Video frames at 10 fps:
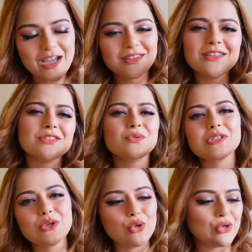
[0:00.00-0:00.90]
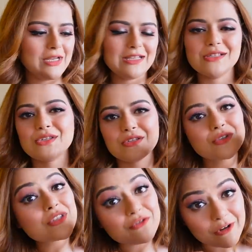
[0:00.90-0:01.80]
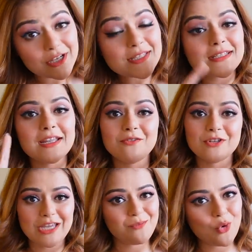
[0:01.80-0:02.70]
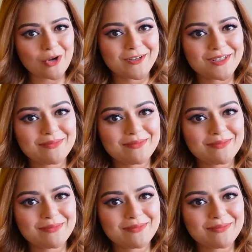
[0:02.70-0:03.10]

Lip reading: I think this was a good deal. So this was the first thing which I bought.